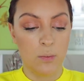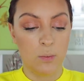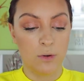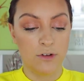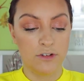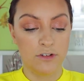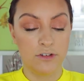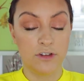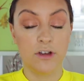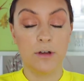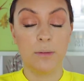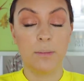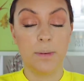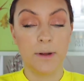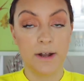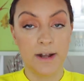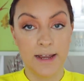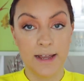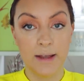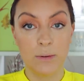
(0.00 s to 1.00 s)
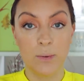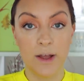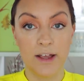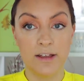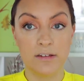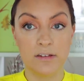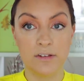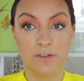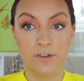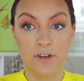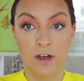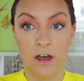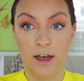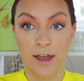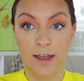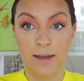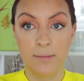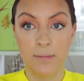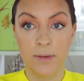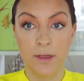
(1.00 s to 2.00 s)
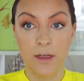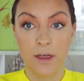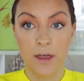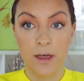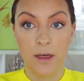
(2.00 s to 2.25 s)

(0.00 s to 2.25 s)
which is a complete waste of time